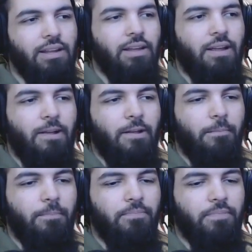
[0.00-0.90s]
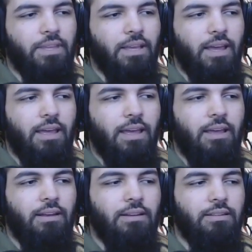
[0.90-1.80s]
And
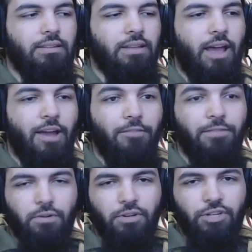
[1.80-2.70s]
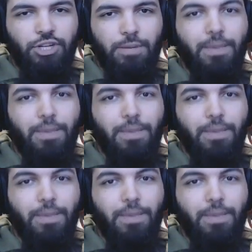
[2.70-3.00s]
afterwards, she met a